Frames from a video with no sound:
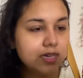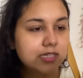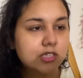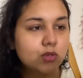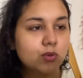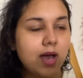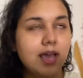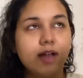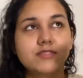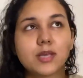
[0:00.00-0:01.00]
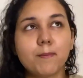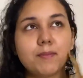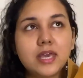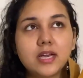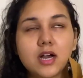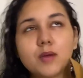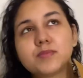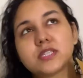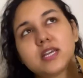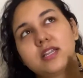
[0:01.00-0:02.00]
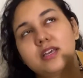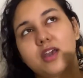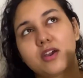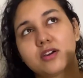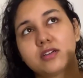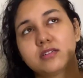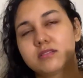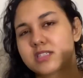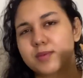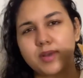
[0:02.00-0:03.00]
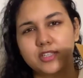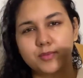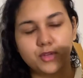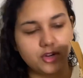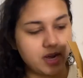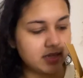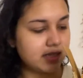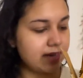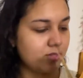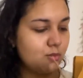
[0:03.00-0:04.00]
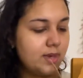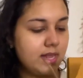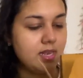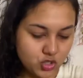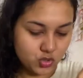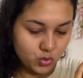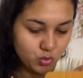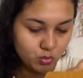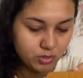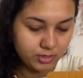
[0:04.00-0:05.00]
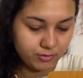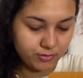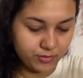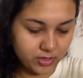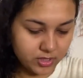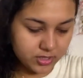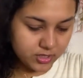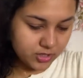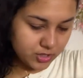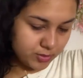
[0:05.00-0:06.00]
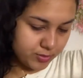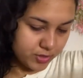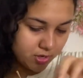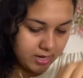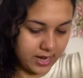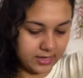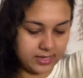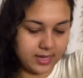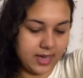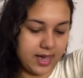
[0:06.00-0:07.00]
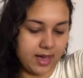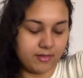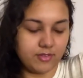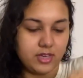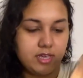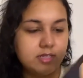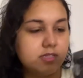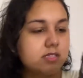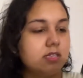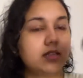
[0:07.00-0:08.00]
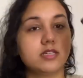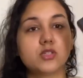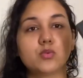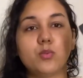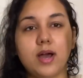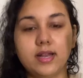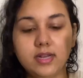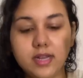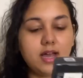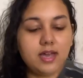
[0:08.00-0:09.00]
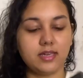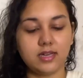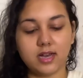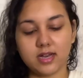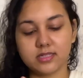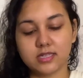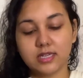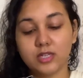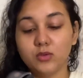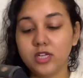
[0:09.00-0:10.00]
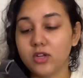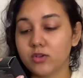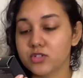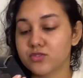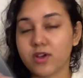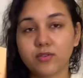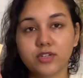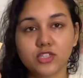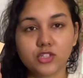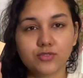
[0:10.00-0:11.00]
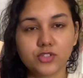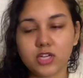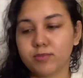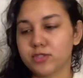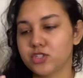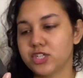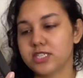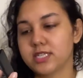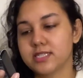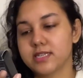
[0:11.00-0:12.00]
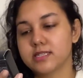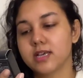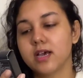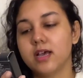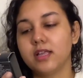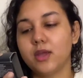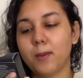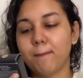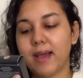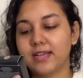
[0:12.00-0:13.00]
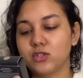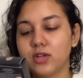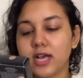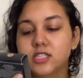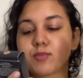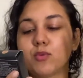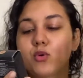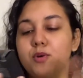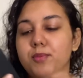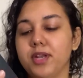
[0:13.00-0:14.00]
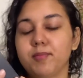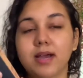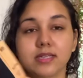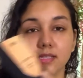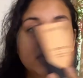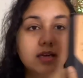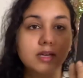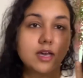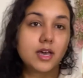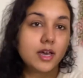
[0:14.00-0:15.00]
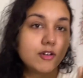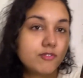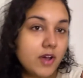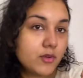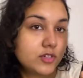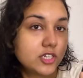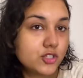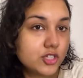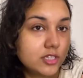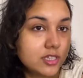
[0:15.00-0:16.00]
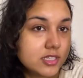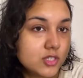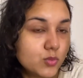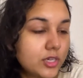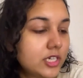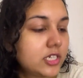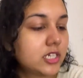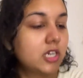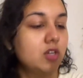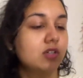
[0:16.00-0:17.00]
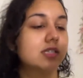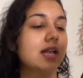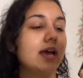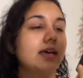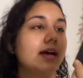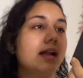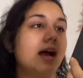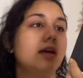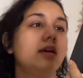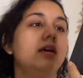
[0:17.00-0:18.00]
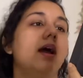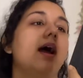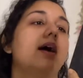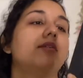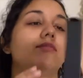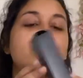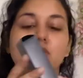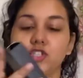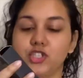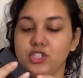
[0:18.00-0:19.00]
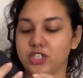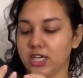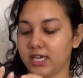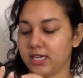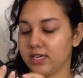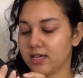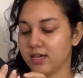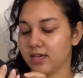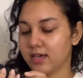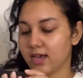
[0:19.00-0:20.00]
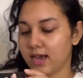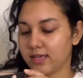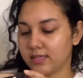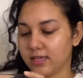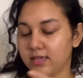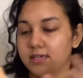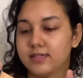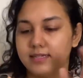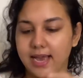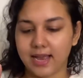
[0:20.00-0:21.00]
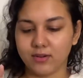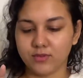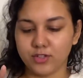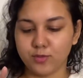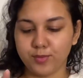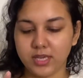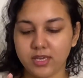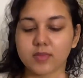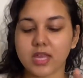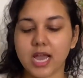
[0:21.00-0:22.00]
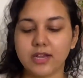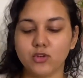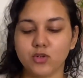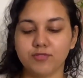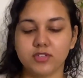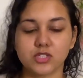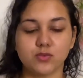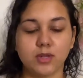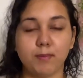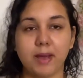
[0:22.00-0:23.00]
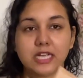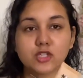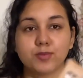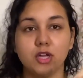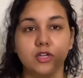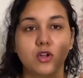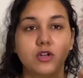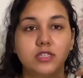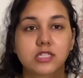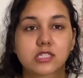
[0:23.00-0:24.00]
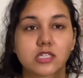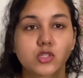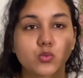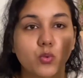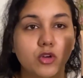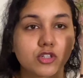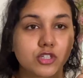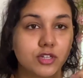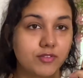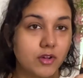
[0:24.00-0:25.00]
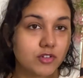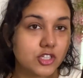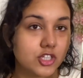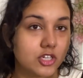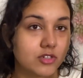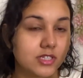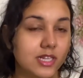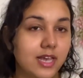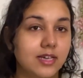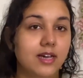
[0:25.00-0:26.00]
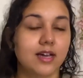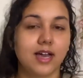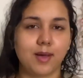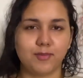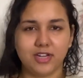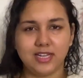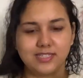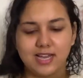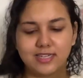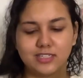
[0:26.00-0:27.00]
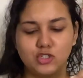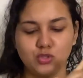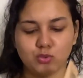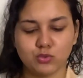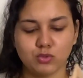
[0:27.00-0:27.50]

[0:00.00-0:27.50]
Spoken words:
So I have some makeup, skincare, some other products as well. So the first product I have is this one, Nykaa's newly launched foundation, which I purchased. This is their matte to last pore minimizing foundation. This is what it looks like, and I have the shade, I think, tan with me. I don't know if this will match me or not. This is what the foundation looks like. I'm really excited to,